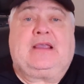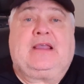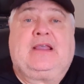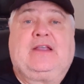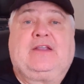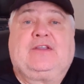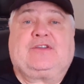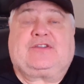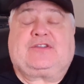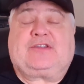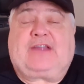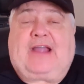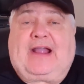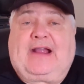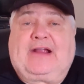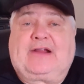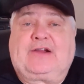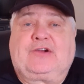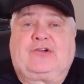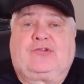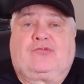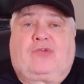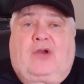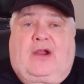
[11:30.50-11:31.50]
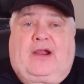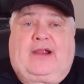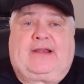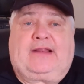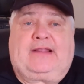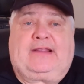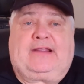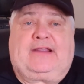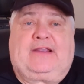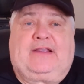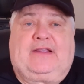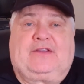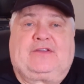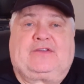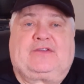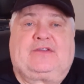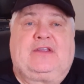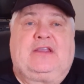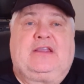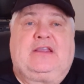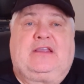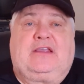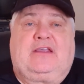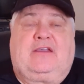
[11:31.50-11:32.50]
Staggered riding
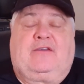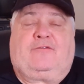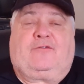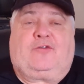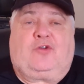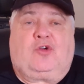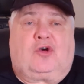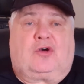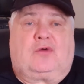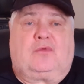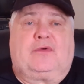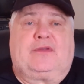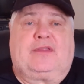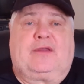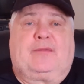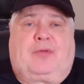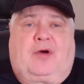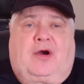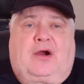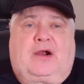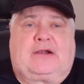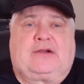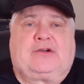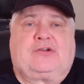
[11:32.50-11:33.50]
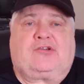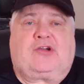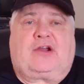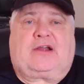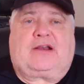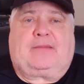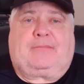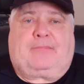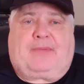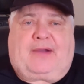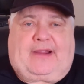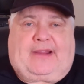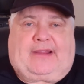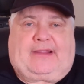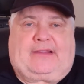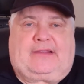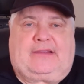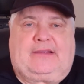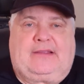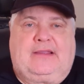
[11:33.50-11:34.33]
is if you're with a partner on a bike